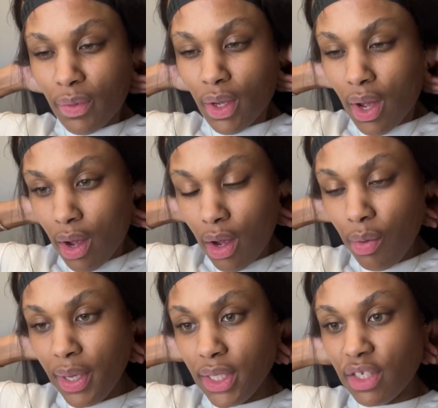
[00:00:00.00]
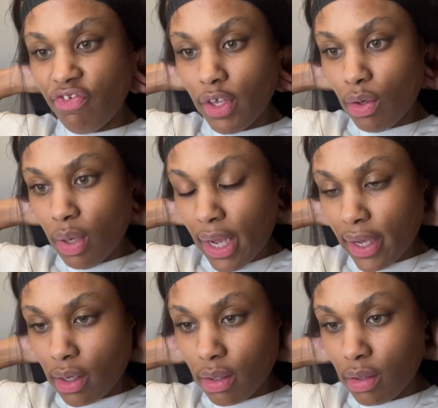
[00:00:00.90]
I always feel like
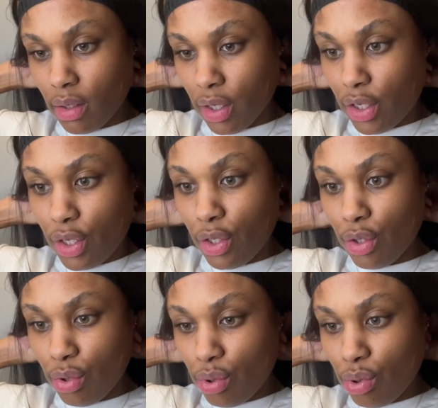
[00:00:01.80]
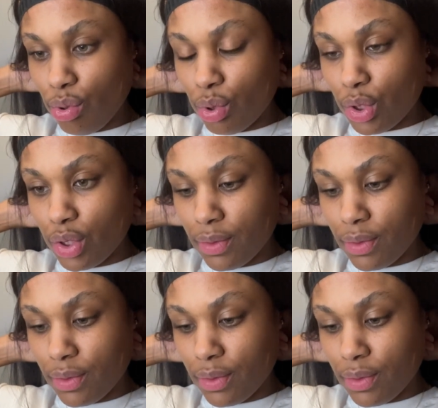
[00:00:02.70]
a huge,